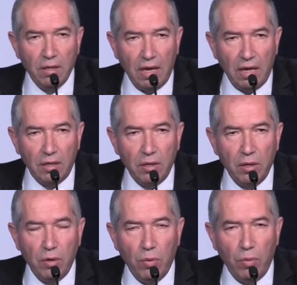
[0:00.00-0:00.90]
that
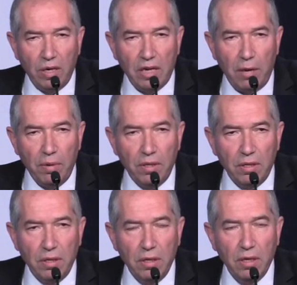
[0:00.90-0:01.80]
what
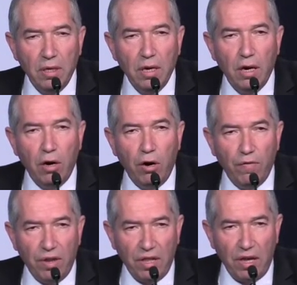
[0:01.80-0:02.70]
happened
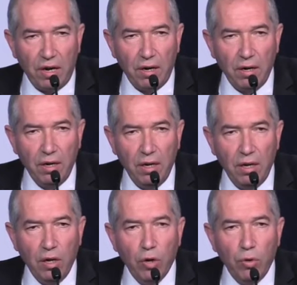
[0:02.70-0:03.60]
over there
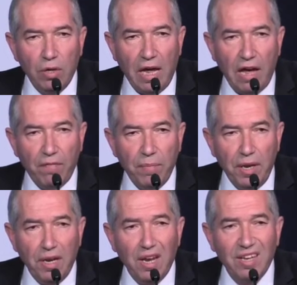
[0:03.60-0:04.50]
could have
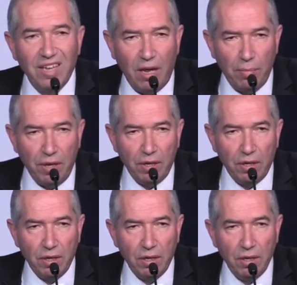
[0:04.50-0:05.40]
been not
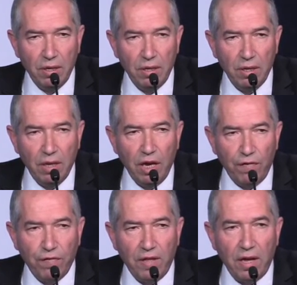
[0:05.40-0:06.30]
happened
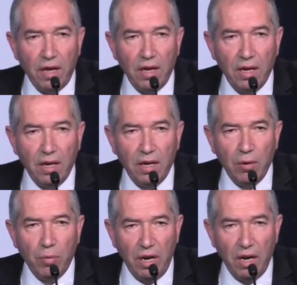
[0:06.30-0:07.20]
if the
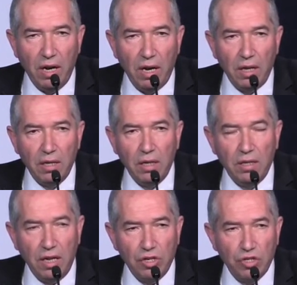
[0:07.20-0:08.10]
will and
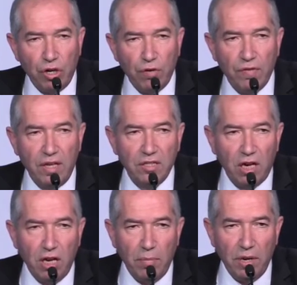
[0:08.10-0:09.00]
intention of the
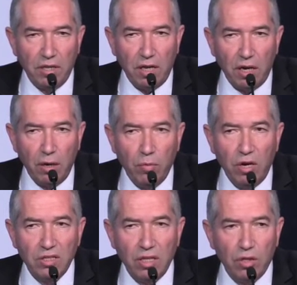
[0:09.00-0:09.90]
Israeli military
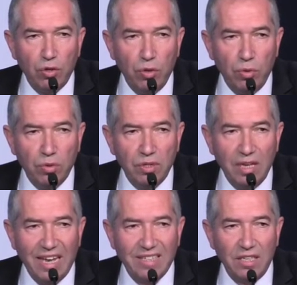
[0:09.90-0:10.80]
was not to use
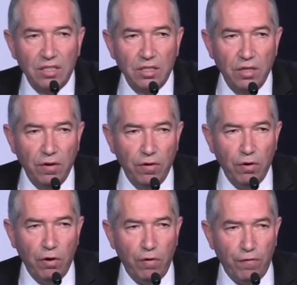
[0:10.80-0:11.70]
excess
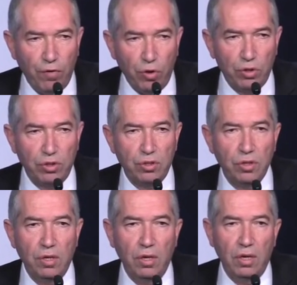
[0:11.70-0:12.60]
of force
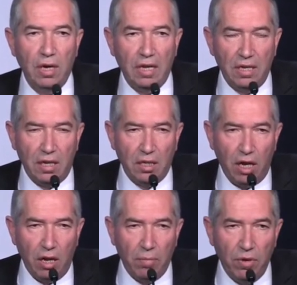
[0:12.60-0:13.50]
at that
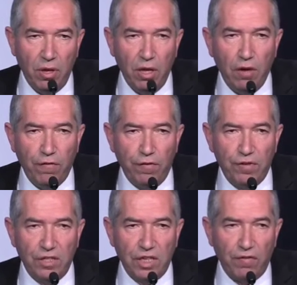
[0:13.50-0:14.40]
time.
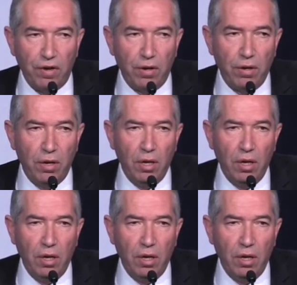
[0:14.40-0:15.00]
57